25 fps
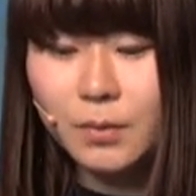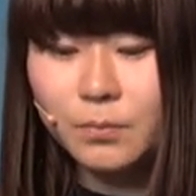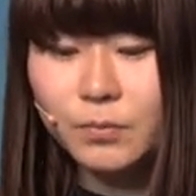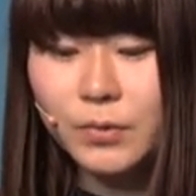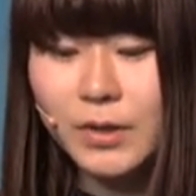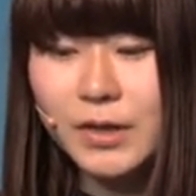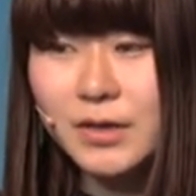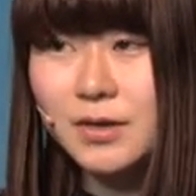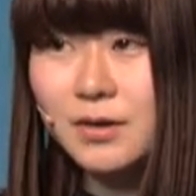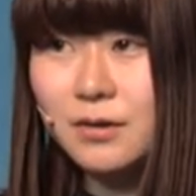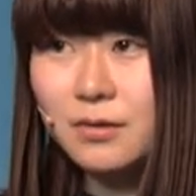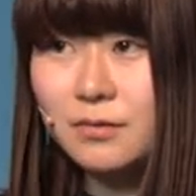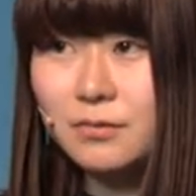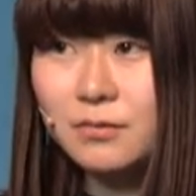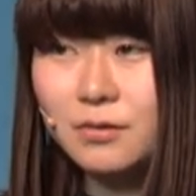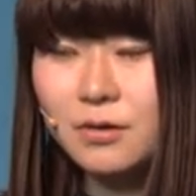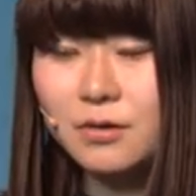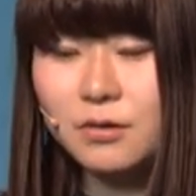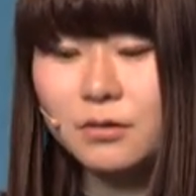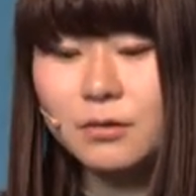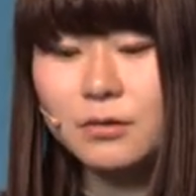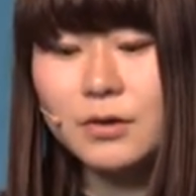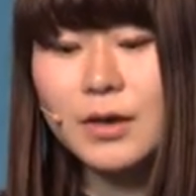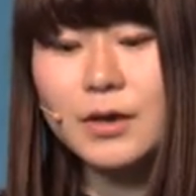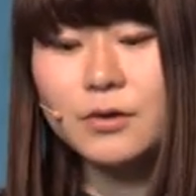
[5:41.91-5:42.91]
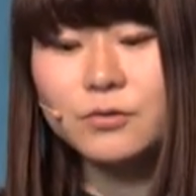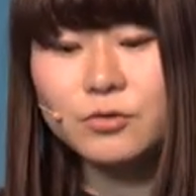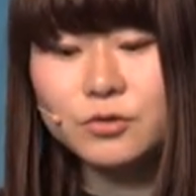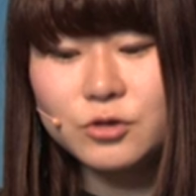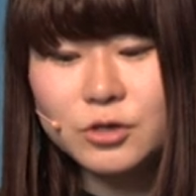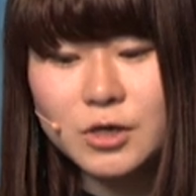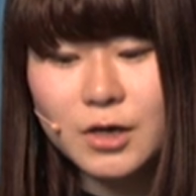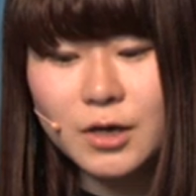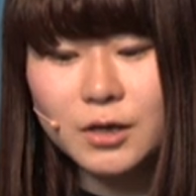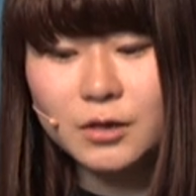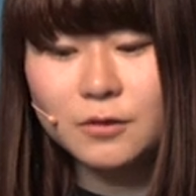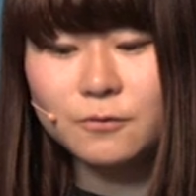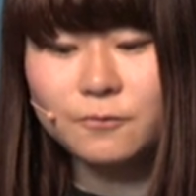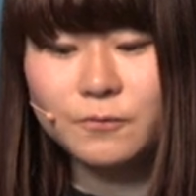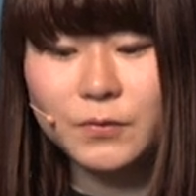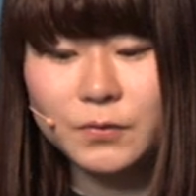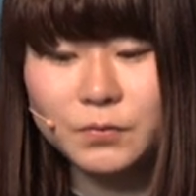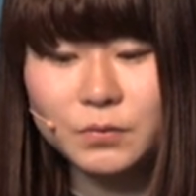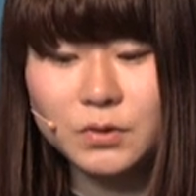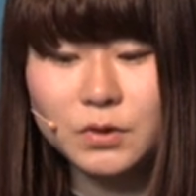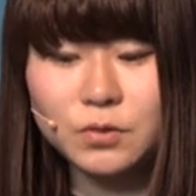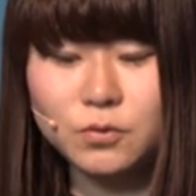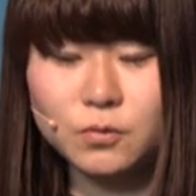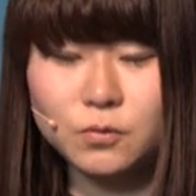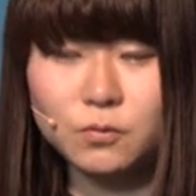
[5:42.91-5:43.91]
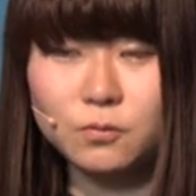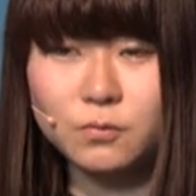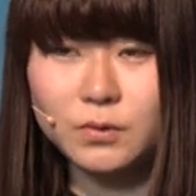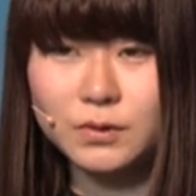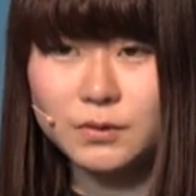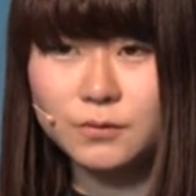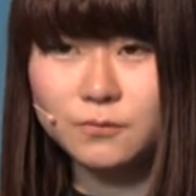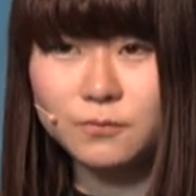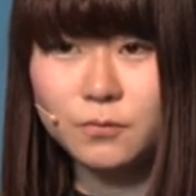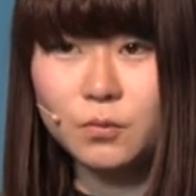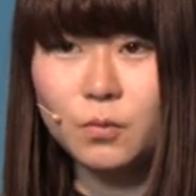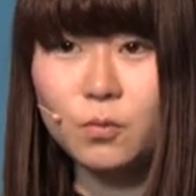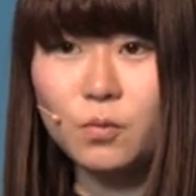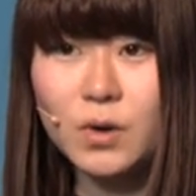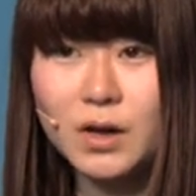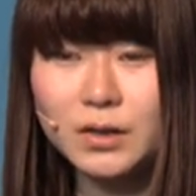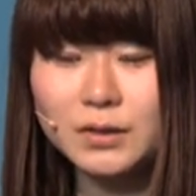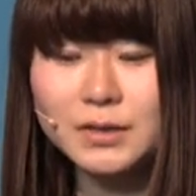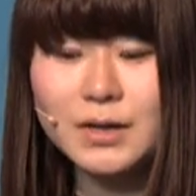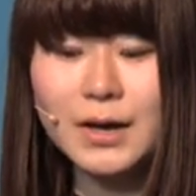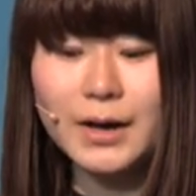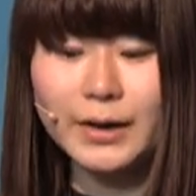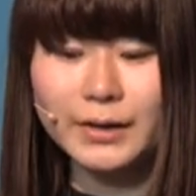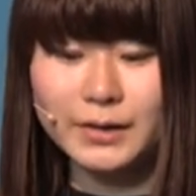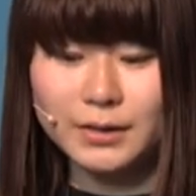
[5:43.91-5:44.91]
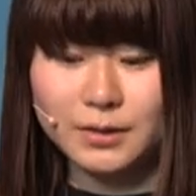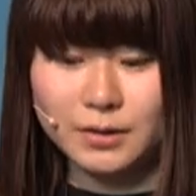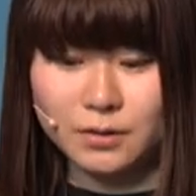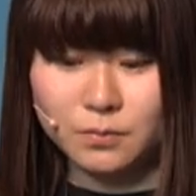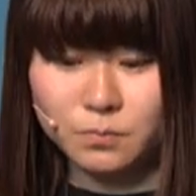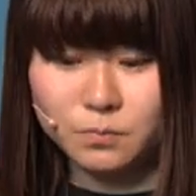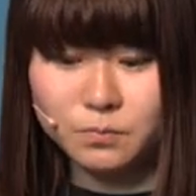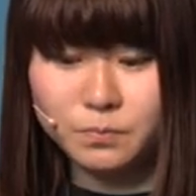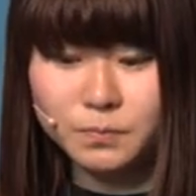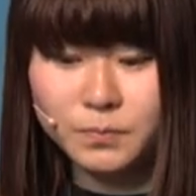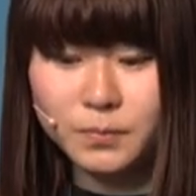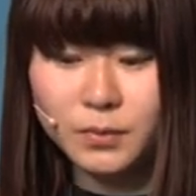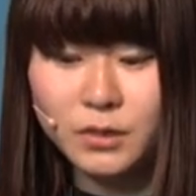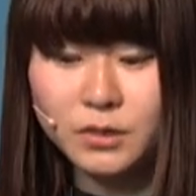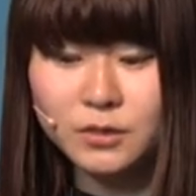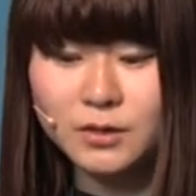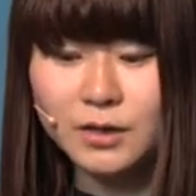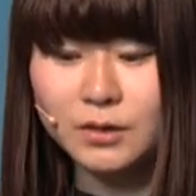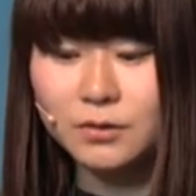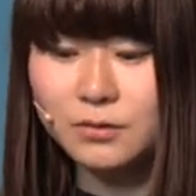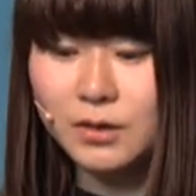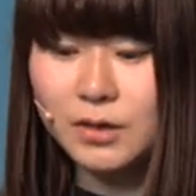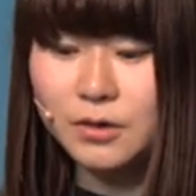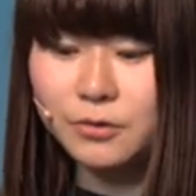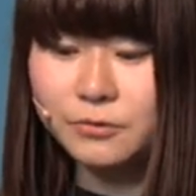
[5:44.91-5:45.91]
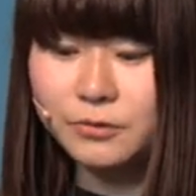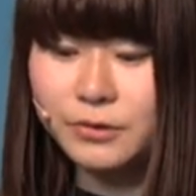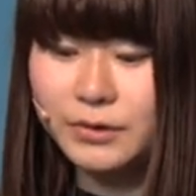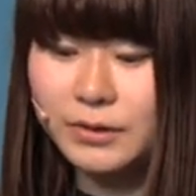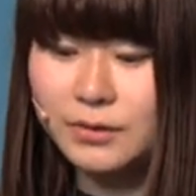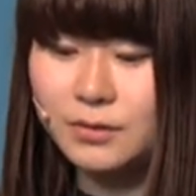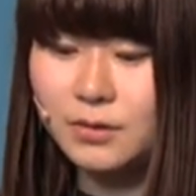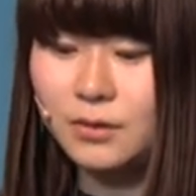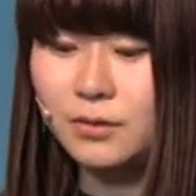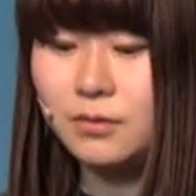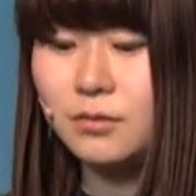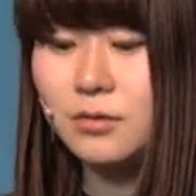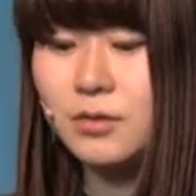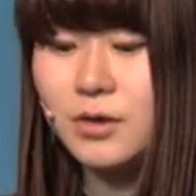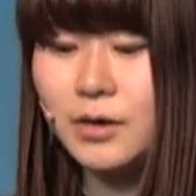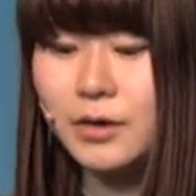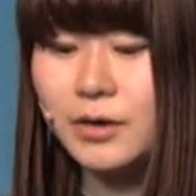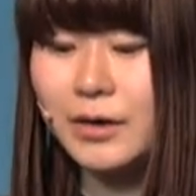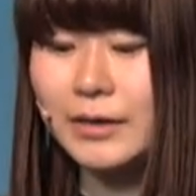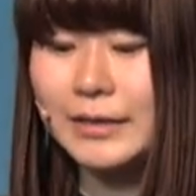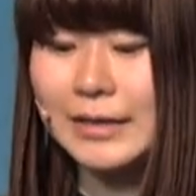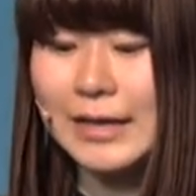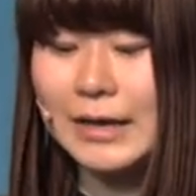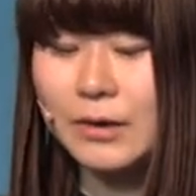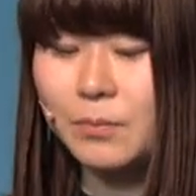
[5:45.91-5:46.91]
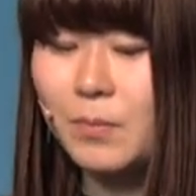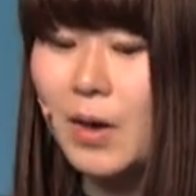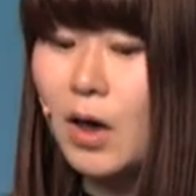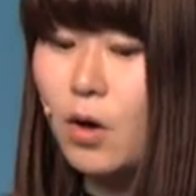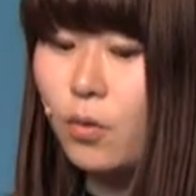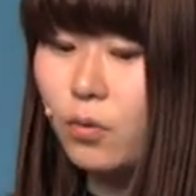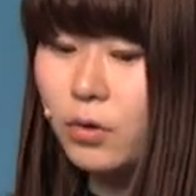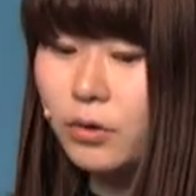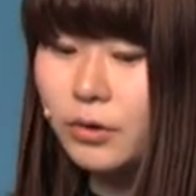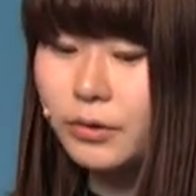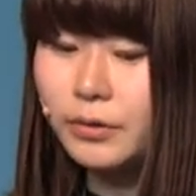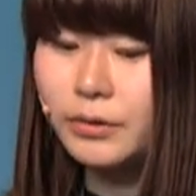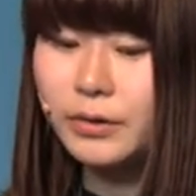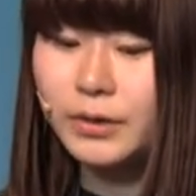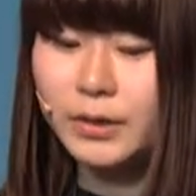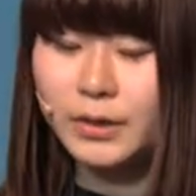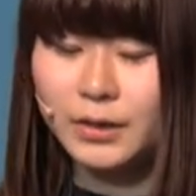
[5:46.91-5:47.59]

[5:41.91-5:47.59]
Players can exchange 50 jewels for one item that increases their attack power.